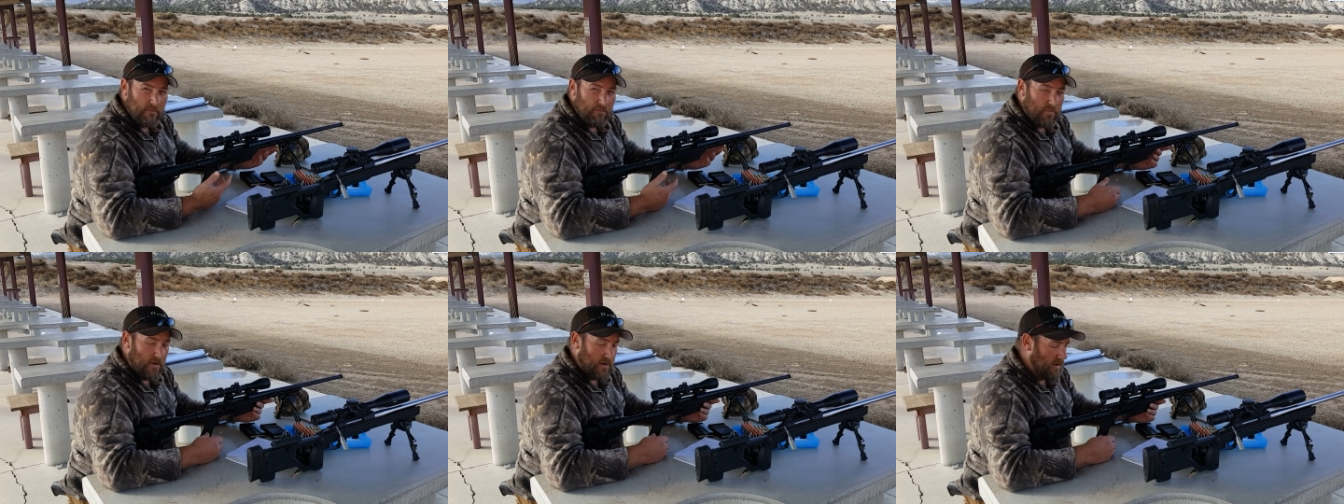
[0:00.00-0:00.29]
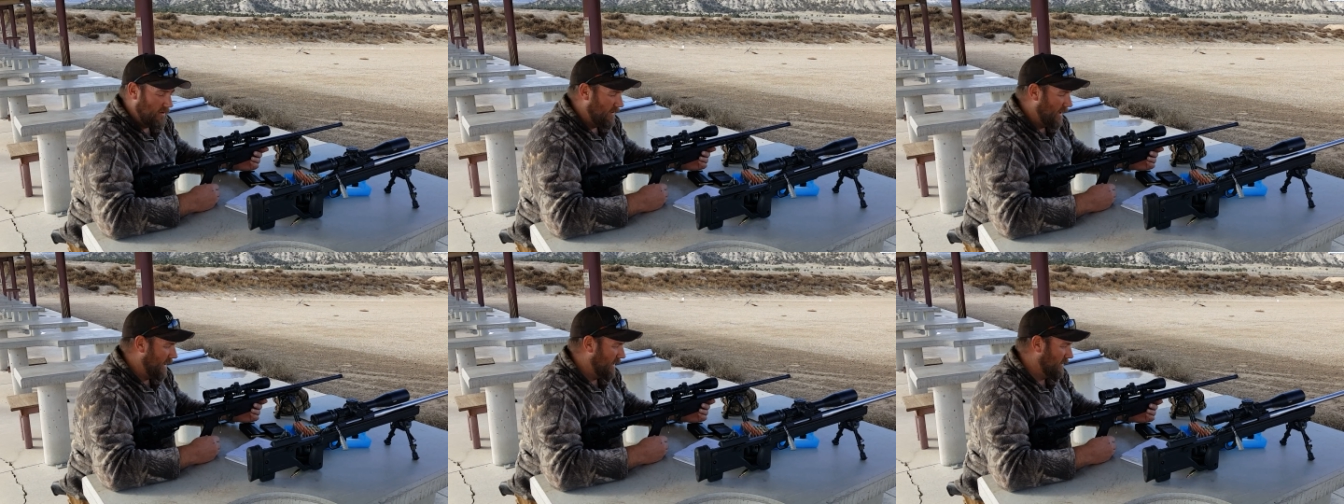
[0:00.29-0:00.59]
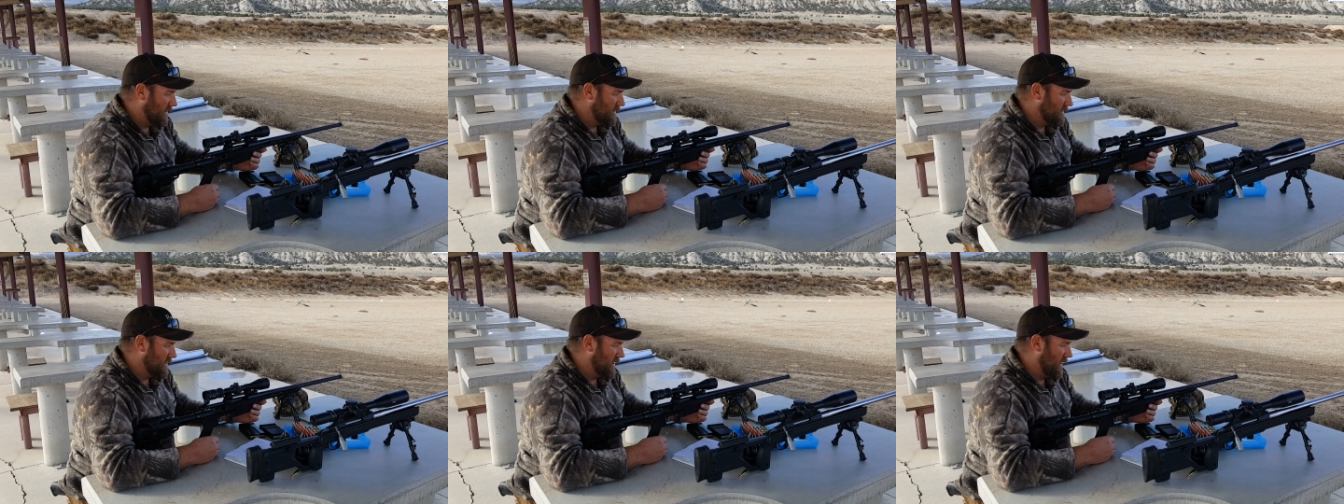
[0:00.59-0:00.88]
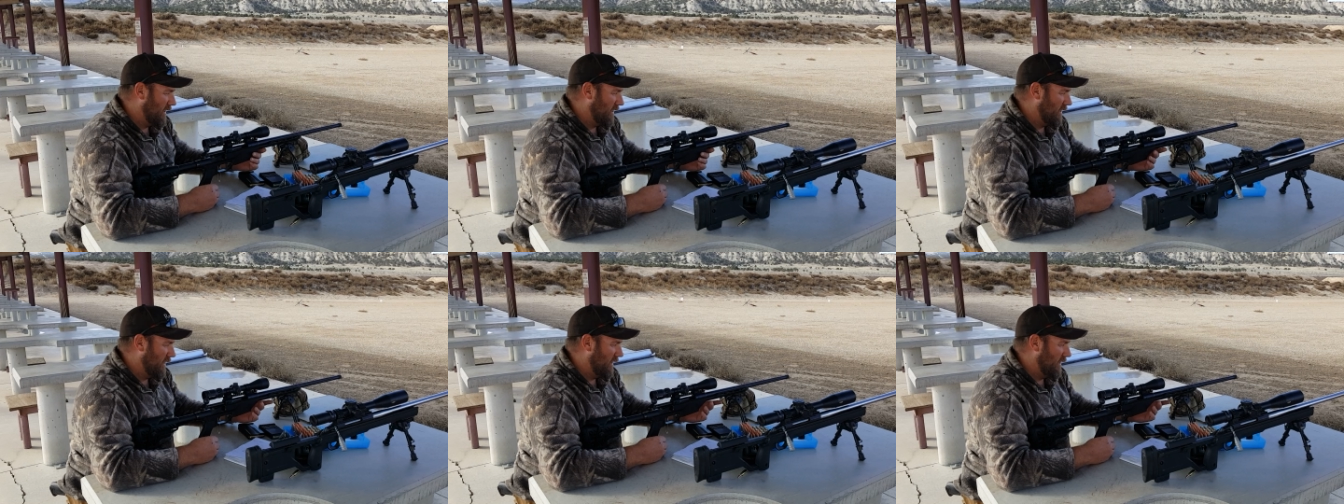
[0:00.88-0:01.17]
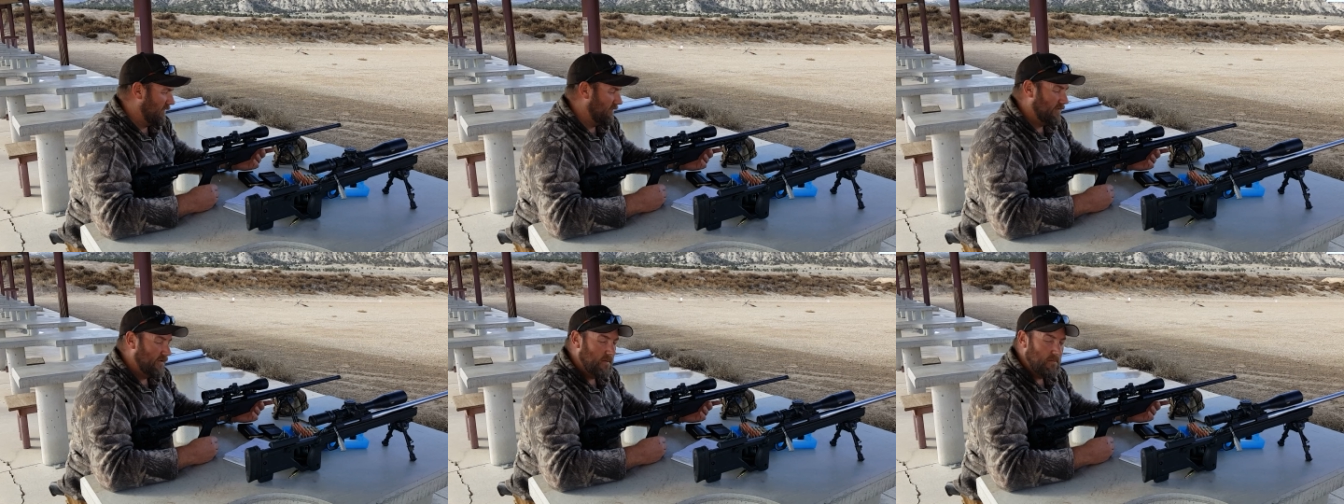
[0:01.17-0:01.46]
put a regular stock on
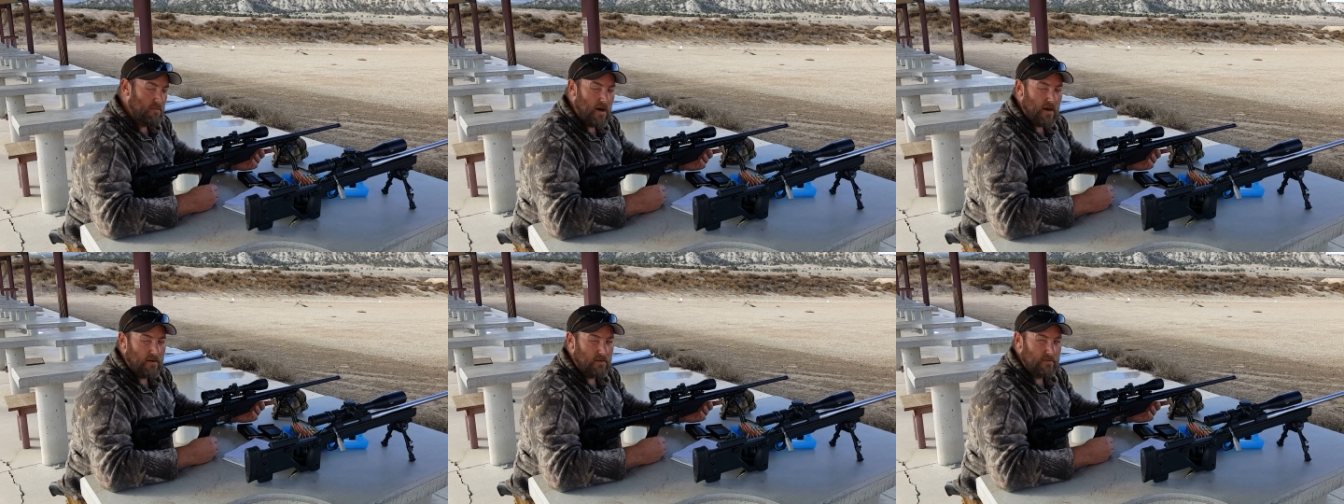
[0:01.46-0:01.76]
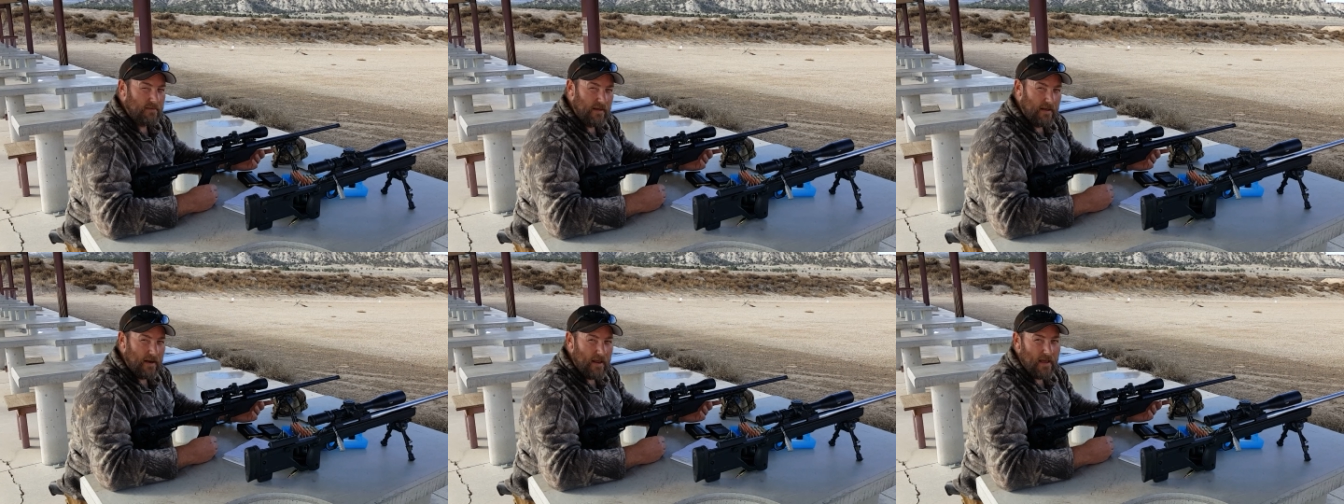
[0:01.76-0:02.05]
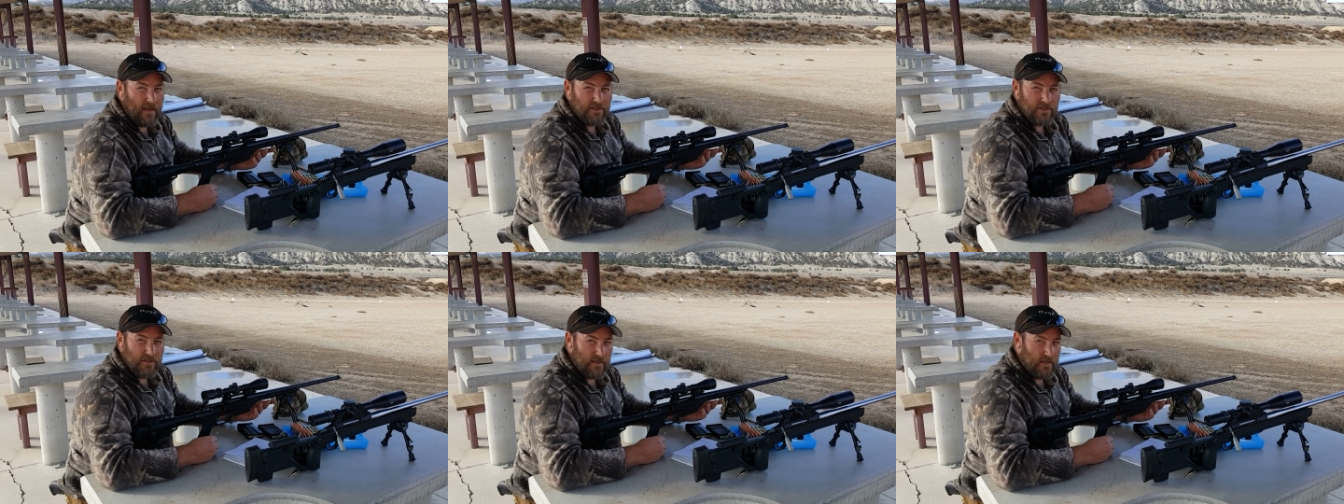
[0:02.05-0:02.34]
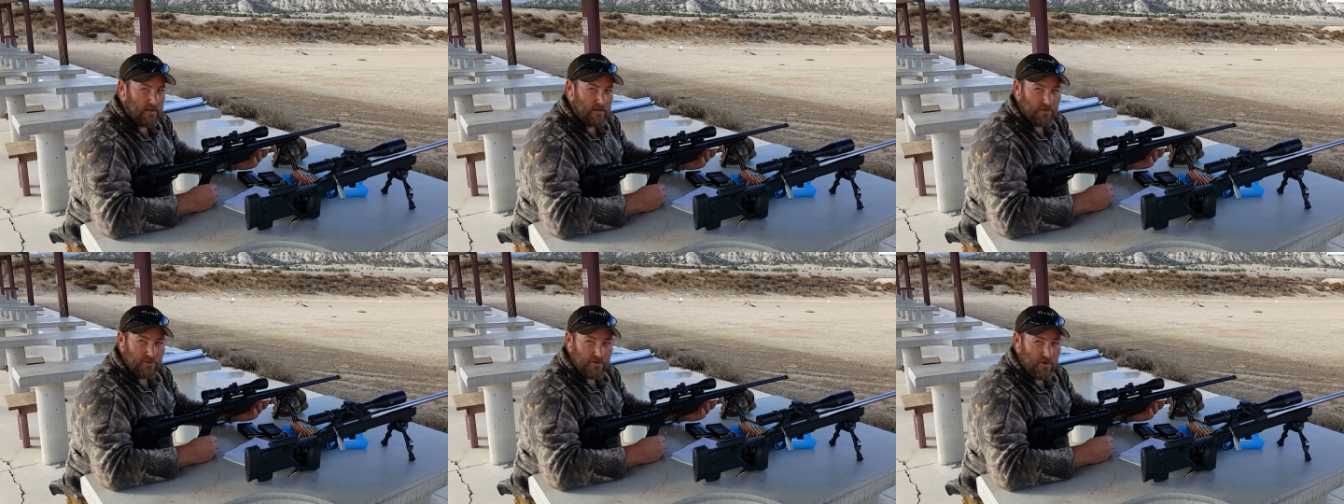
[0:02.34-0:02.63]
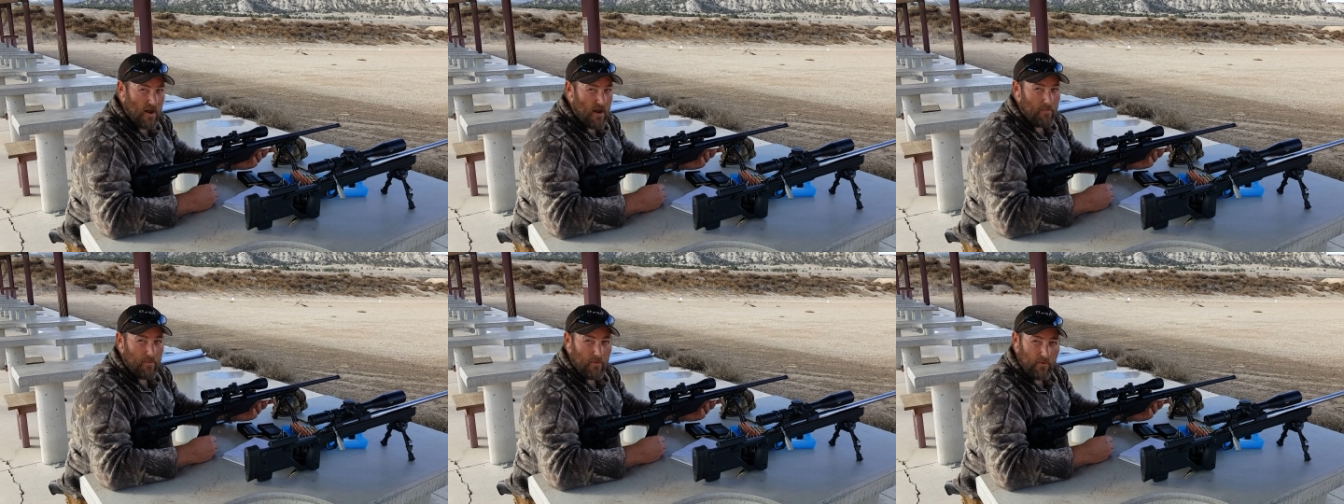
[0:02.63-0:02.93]
it for a Model 10 action, it'll
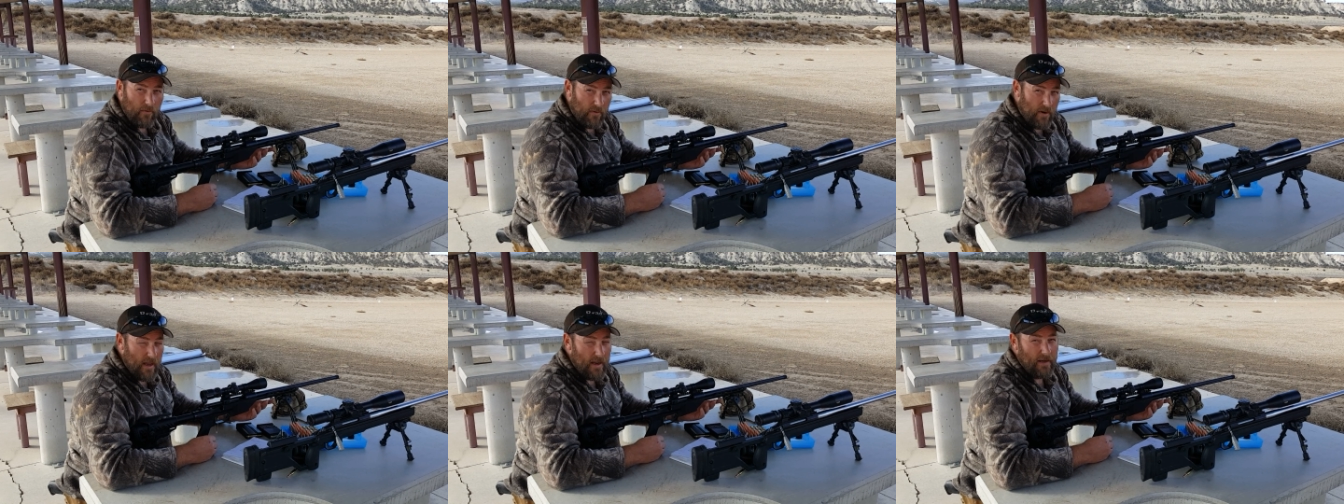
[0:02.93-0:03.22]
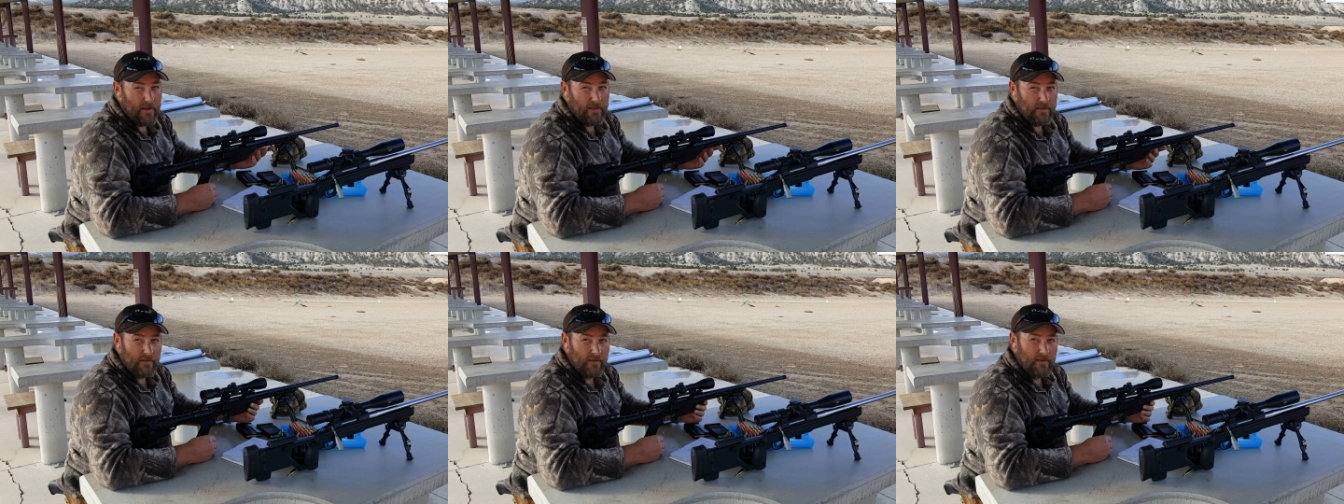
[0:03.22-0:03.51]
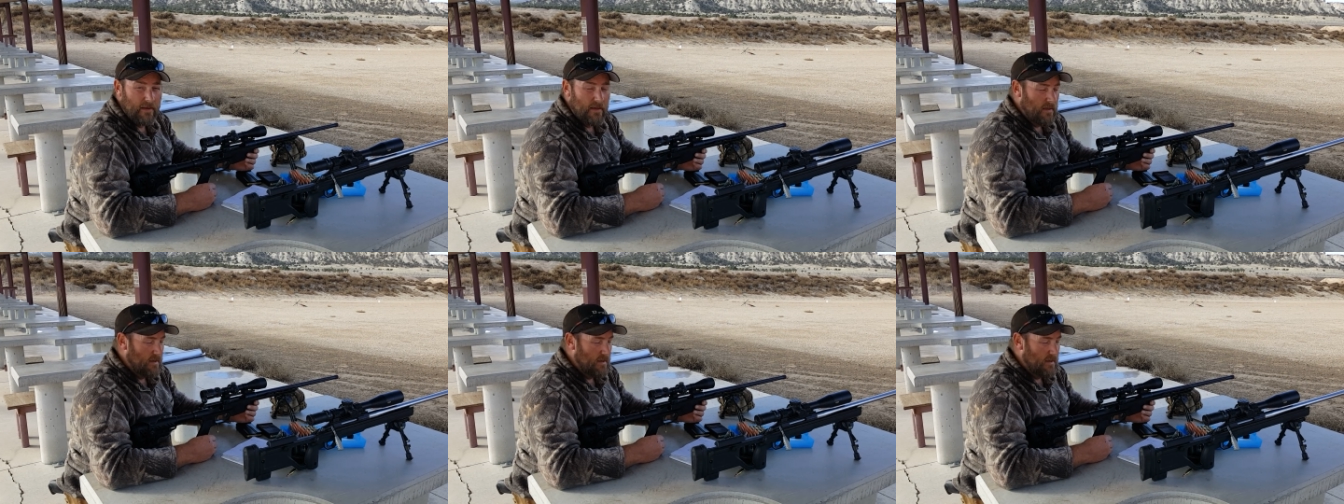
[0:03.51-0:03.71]
drop right in.